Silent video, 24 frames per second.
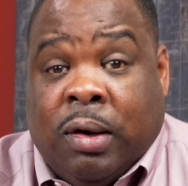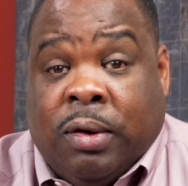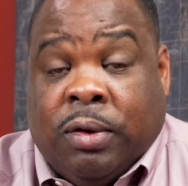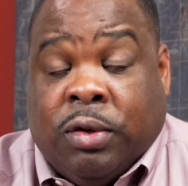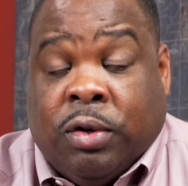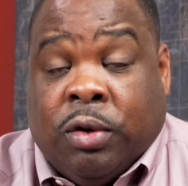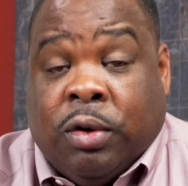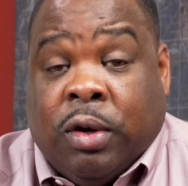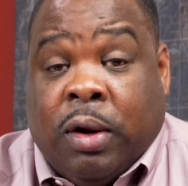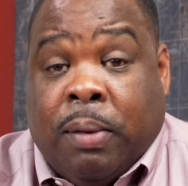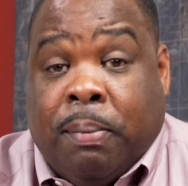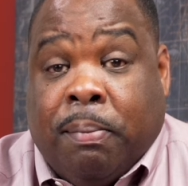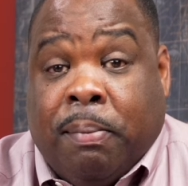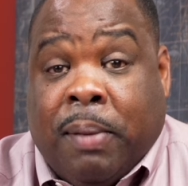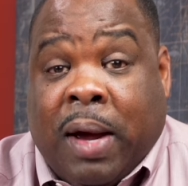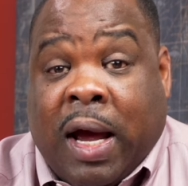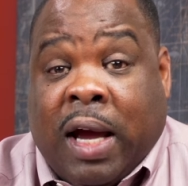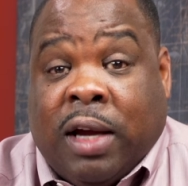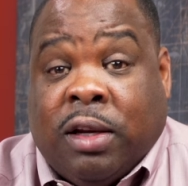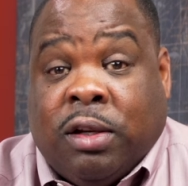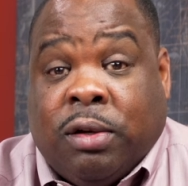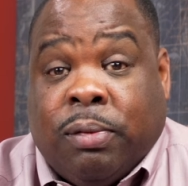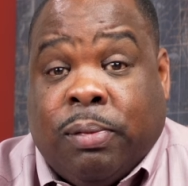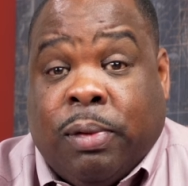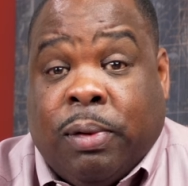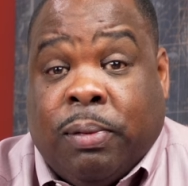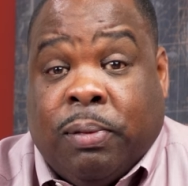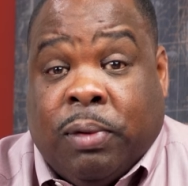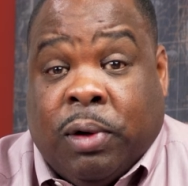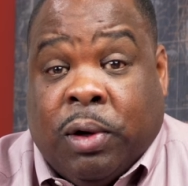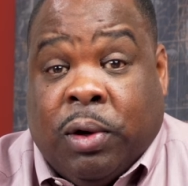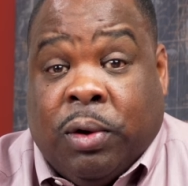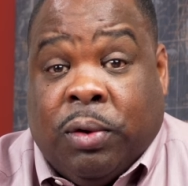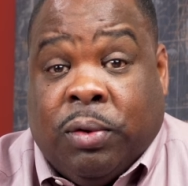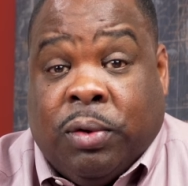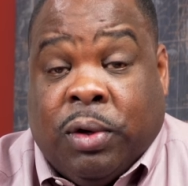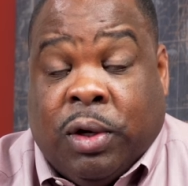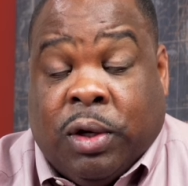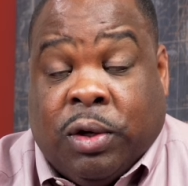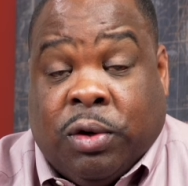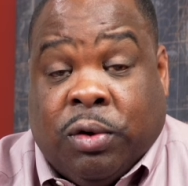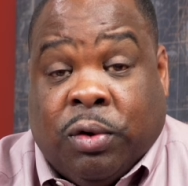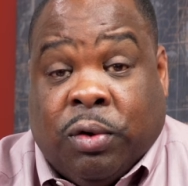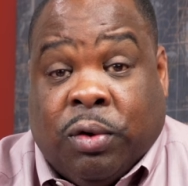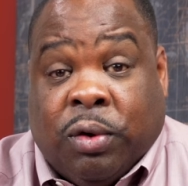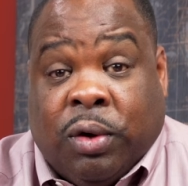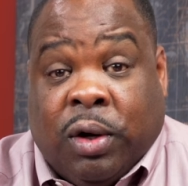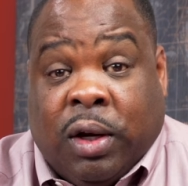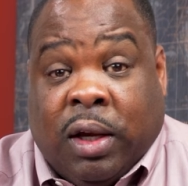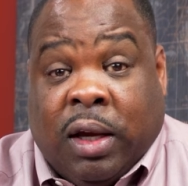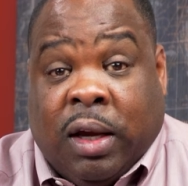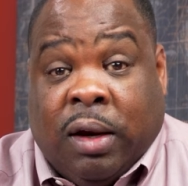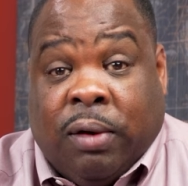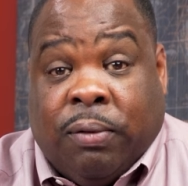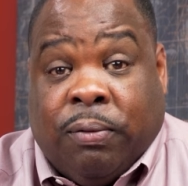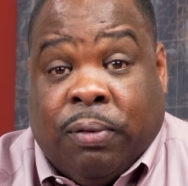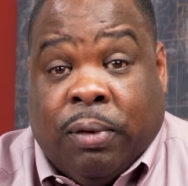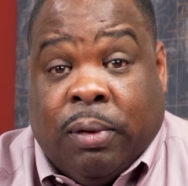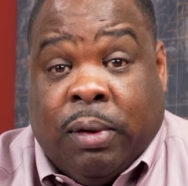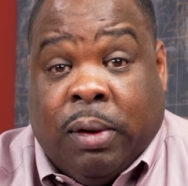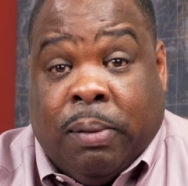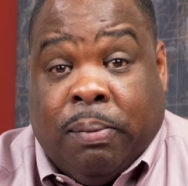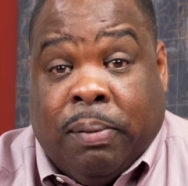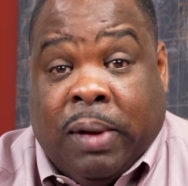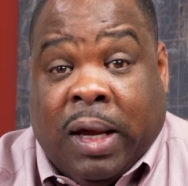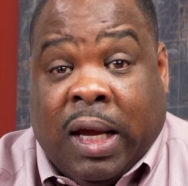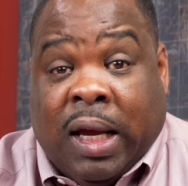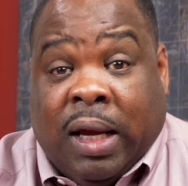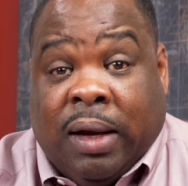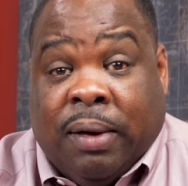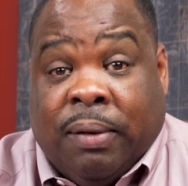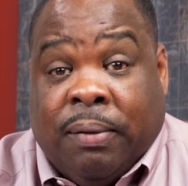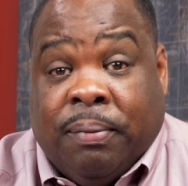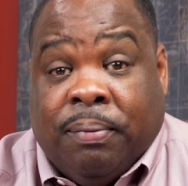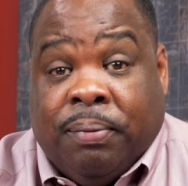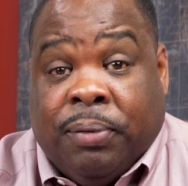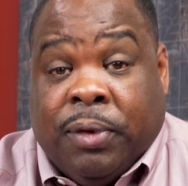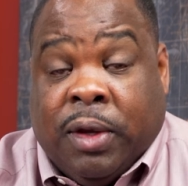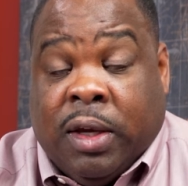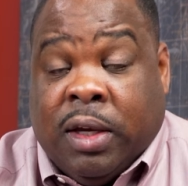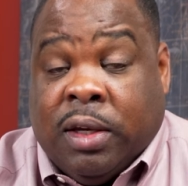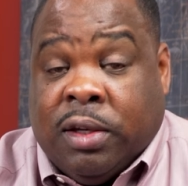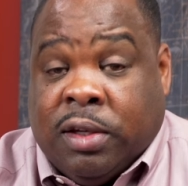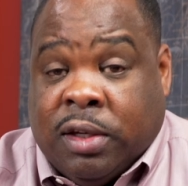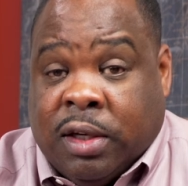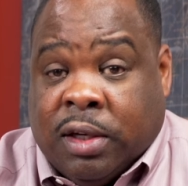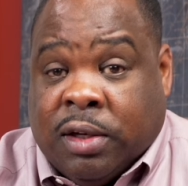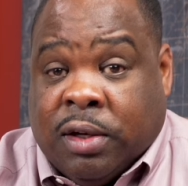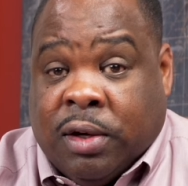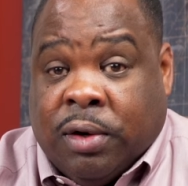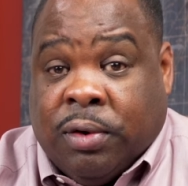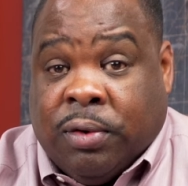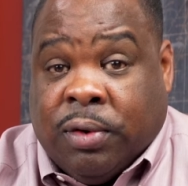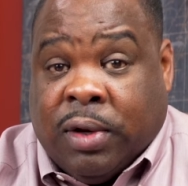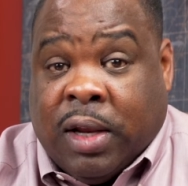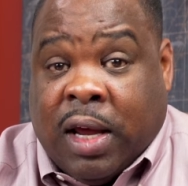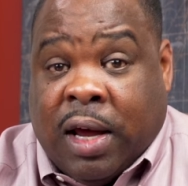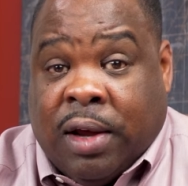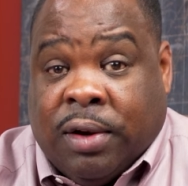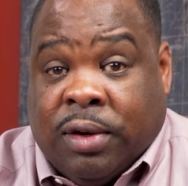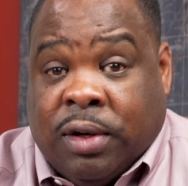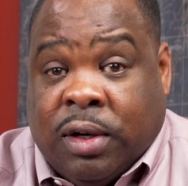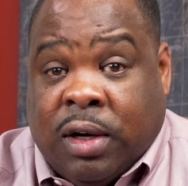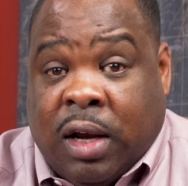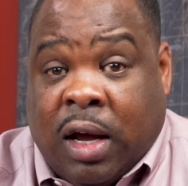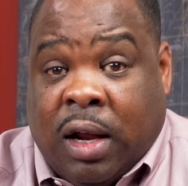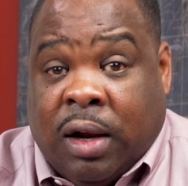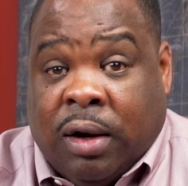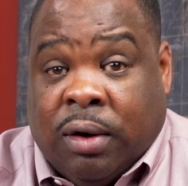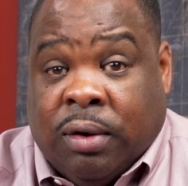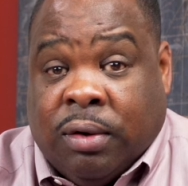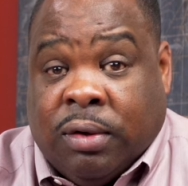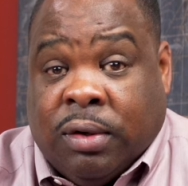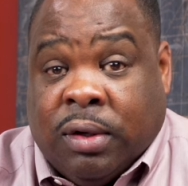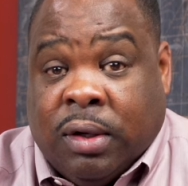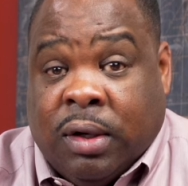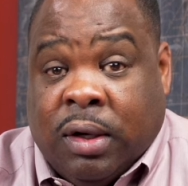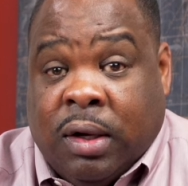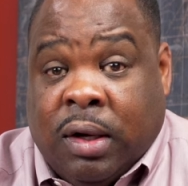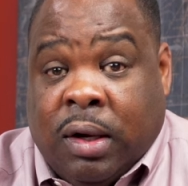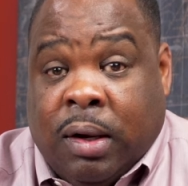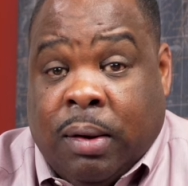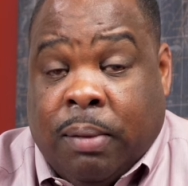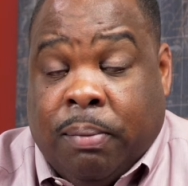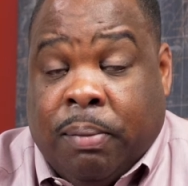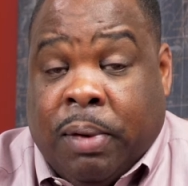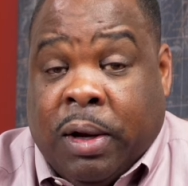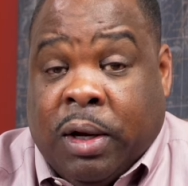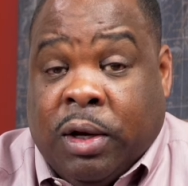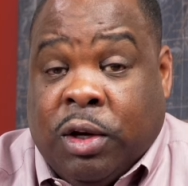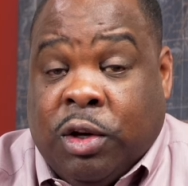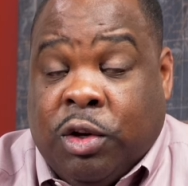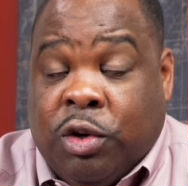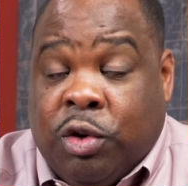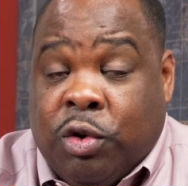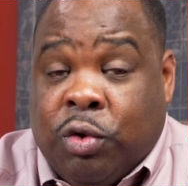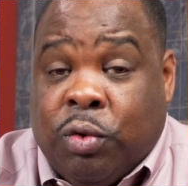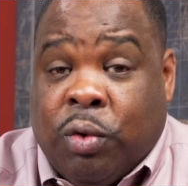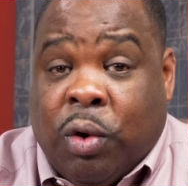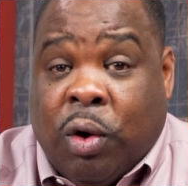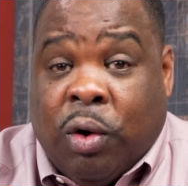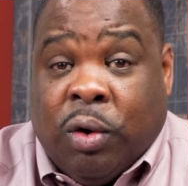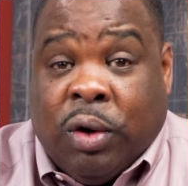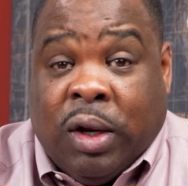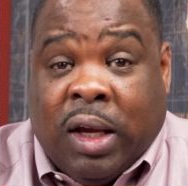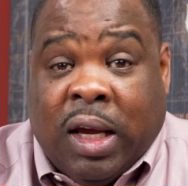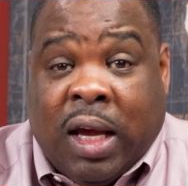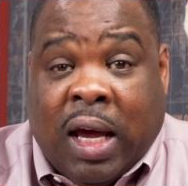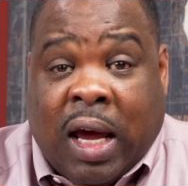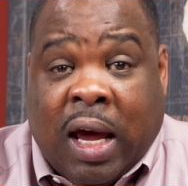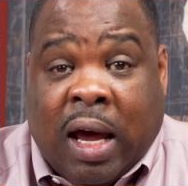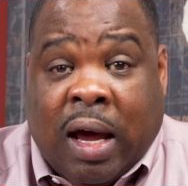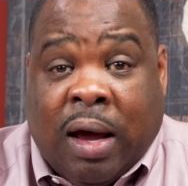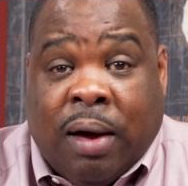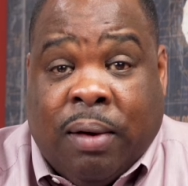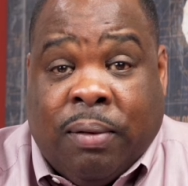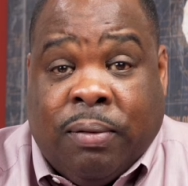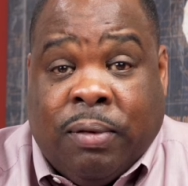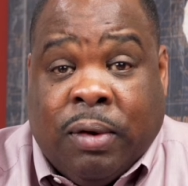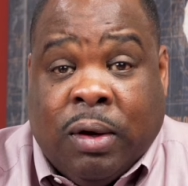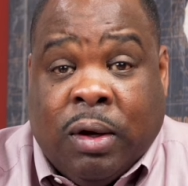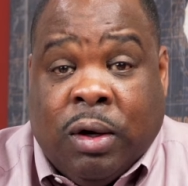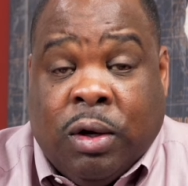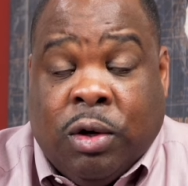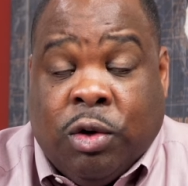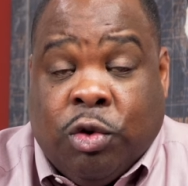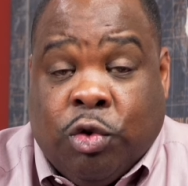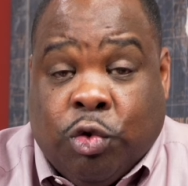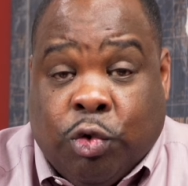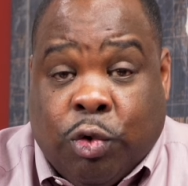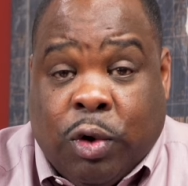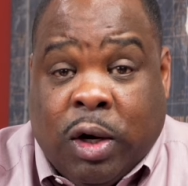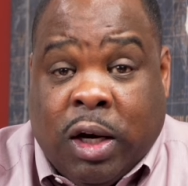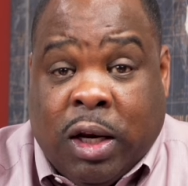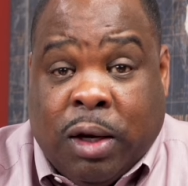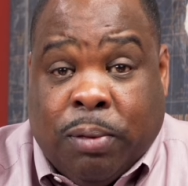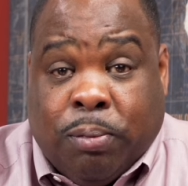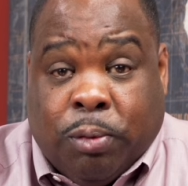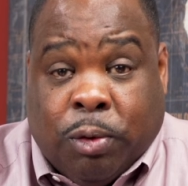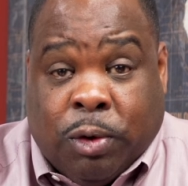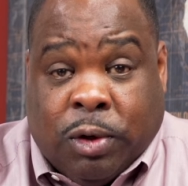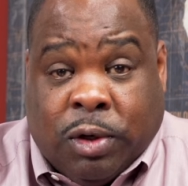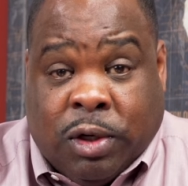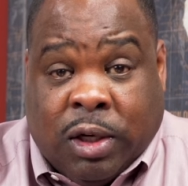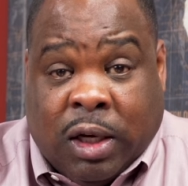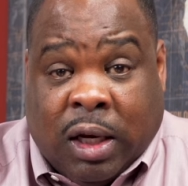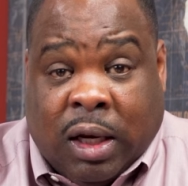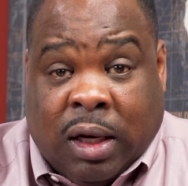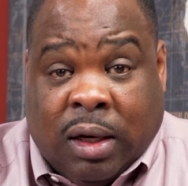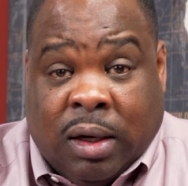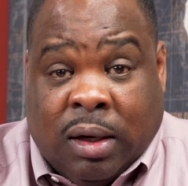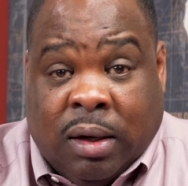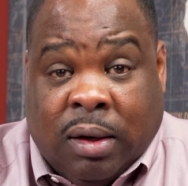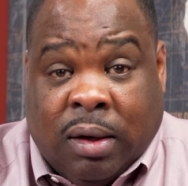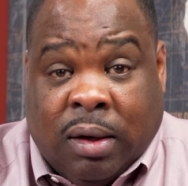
So the maximum loan that you're going to get from the bank is $600,000. But you only have 20%